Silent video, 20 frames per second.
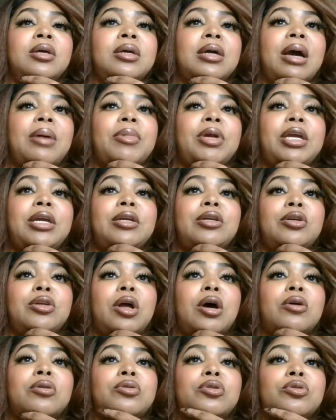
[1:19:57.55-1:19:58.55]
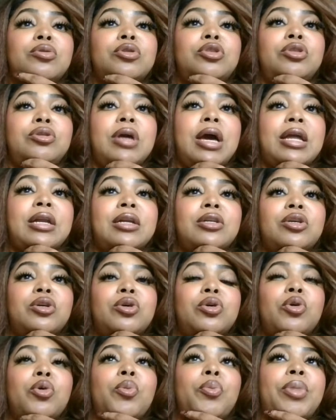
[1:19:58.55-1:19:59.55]
I mean, do what you got to
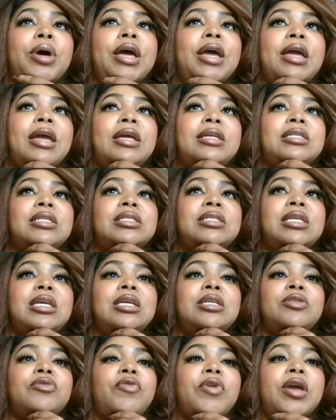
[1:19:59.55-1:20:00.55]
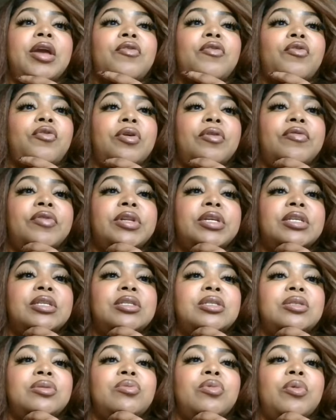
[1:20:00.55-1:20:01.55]
do, but it just seems very
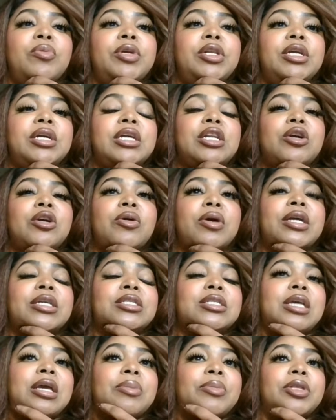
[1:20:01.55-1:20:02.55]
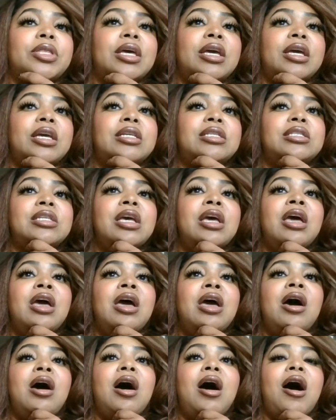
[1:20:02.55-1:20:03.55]
frivolous when we look at the grand scheme of things.
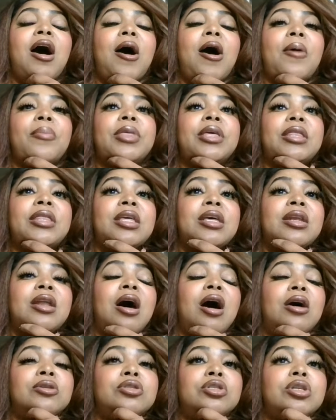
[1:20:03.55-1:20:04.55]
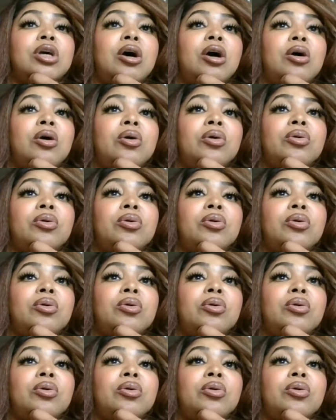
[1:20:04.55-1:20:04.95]
And then also,